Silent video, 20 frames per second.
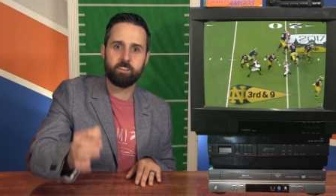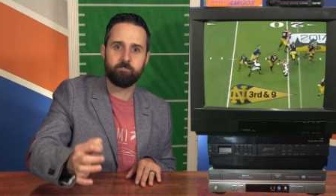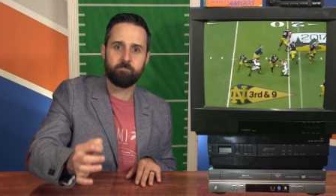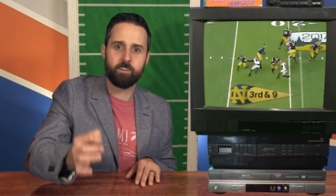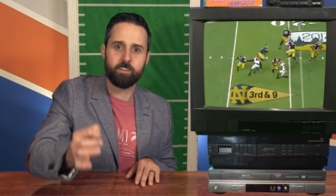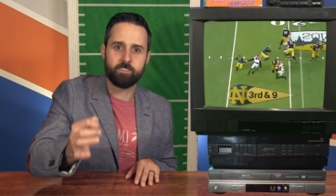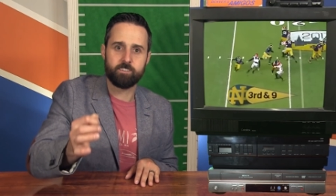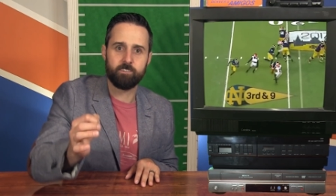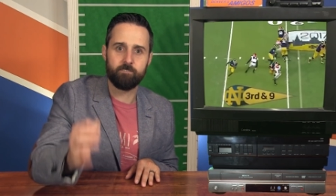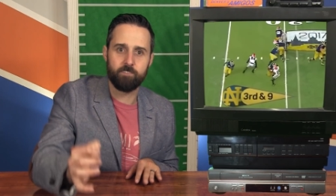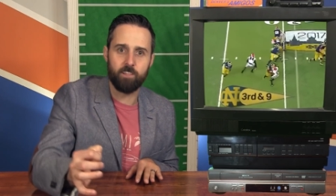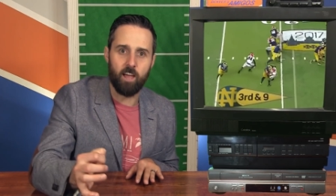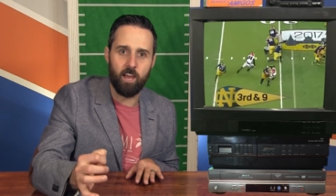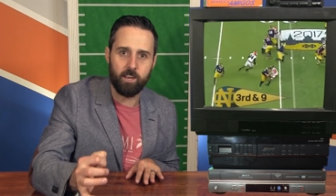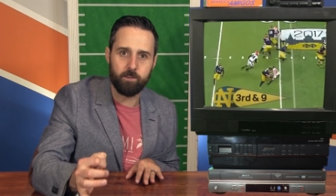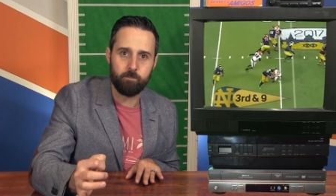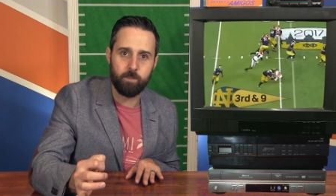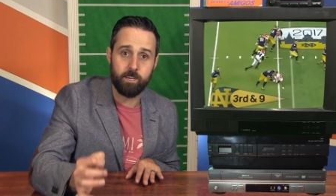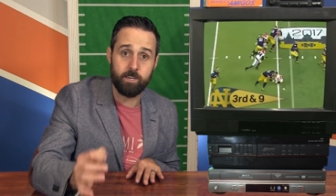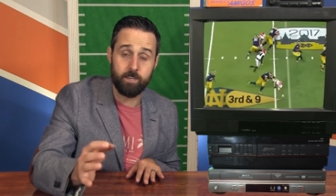defensive
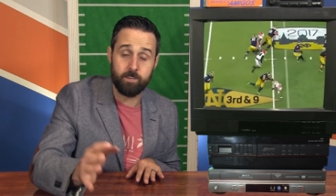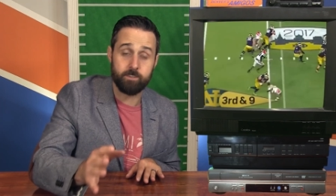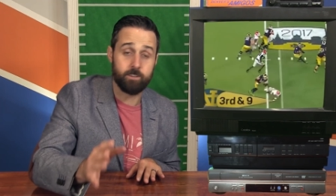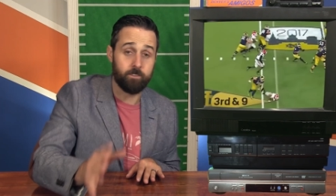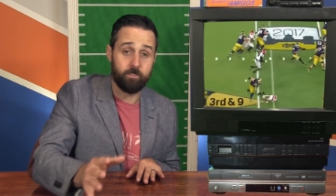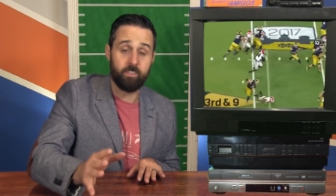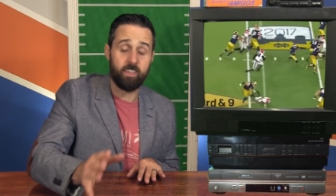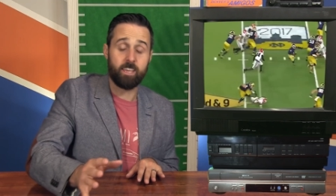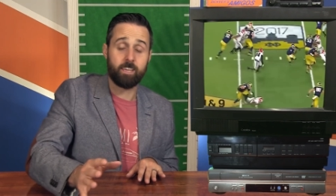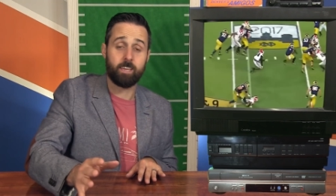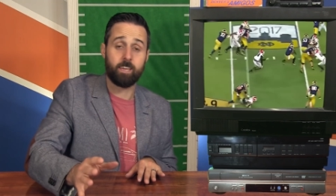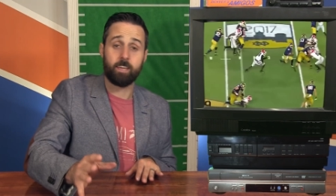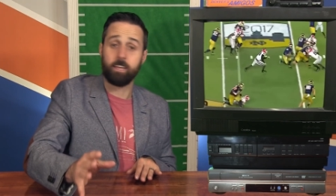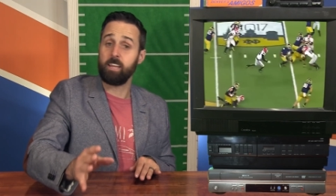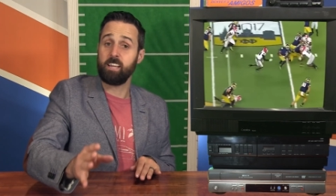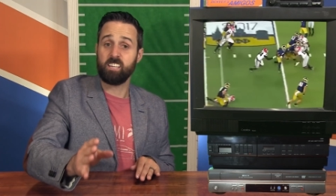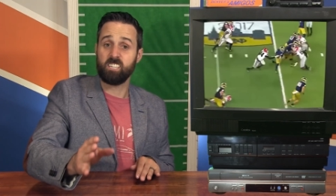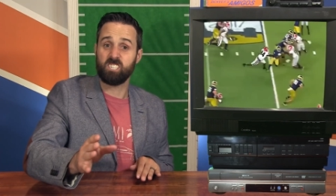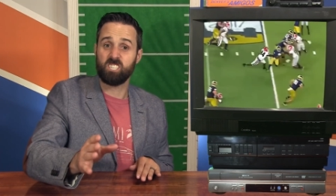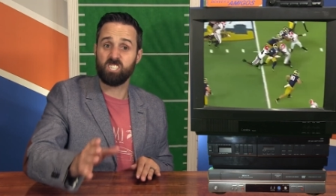linemen into thinking
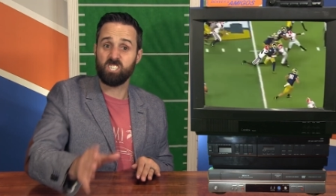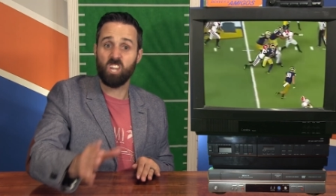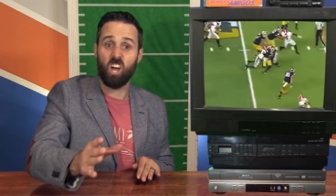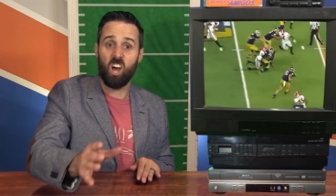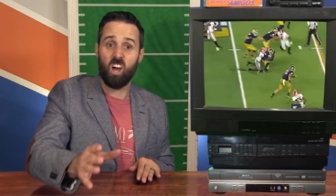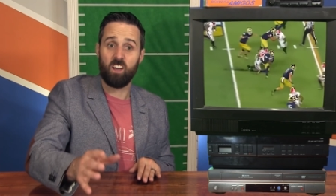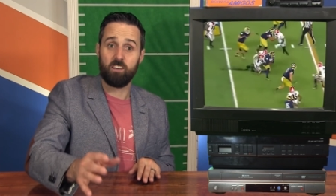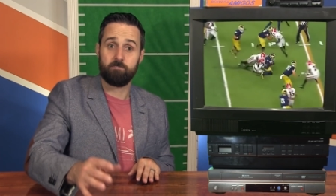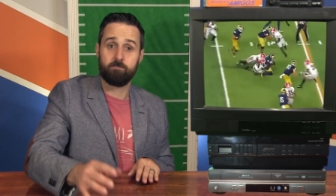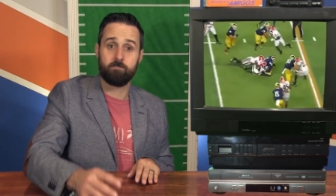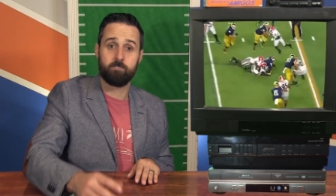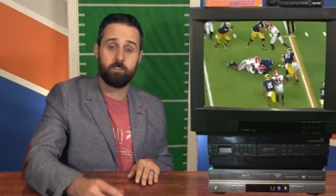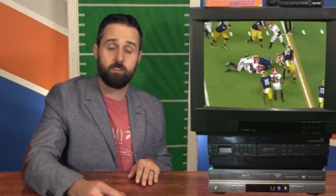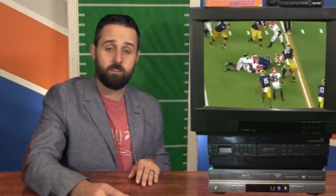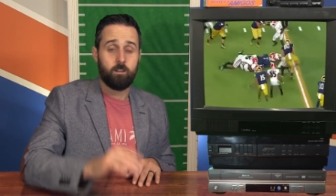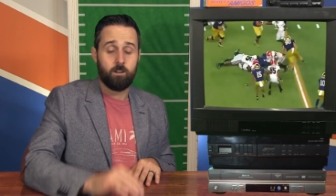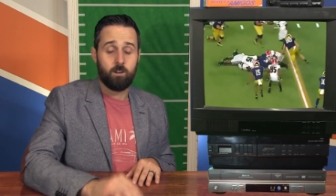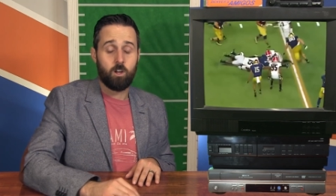he's soft.